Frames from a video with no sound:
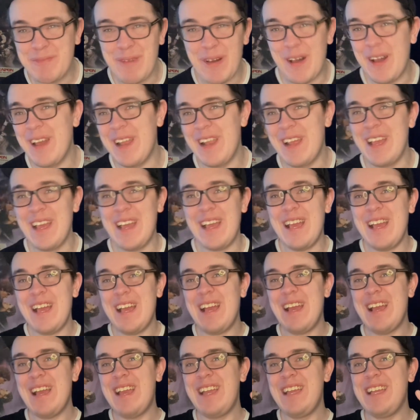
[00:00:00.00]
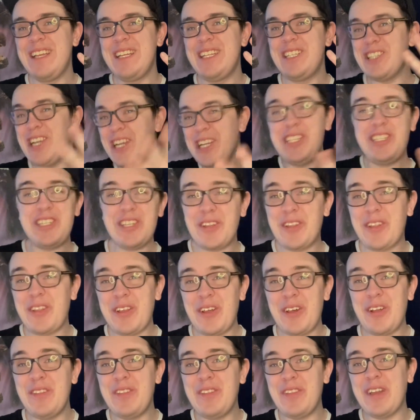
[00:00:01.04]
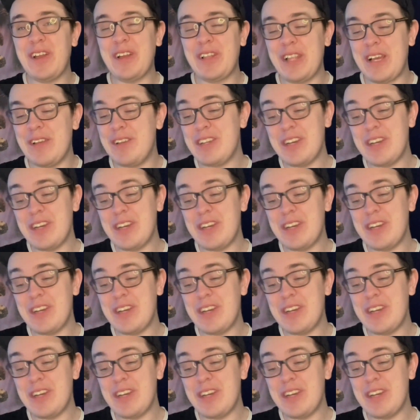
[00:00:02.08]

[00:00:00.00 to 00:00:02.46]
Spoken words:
but Jake Gyllenhaal and Doug Liman.